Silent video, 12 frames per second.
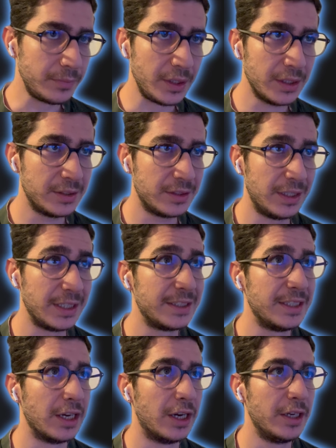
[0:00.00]
select
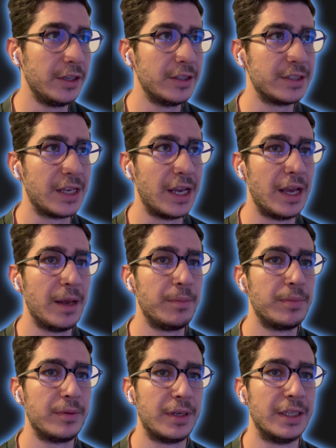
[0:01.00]
the iOS
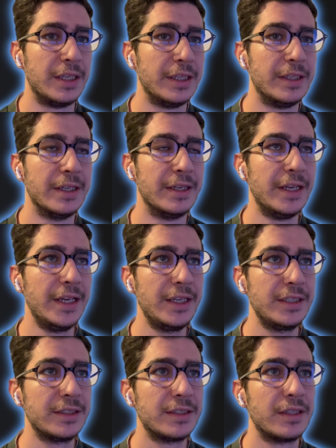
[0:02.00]
app and hit the
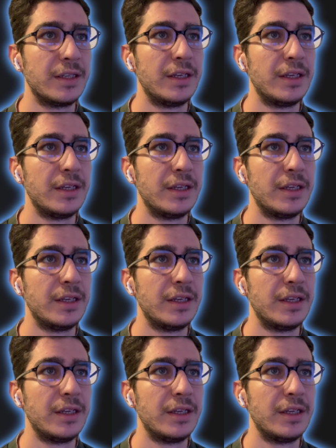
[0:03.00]
next.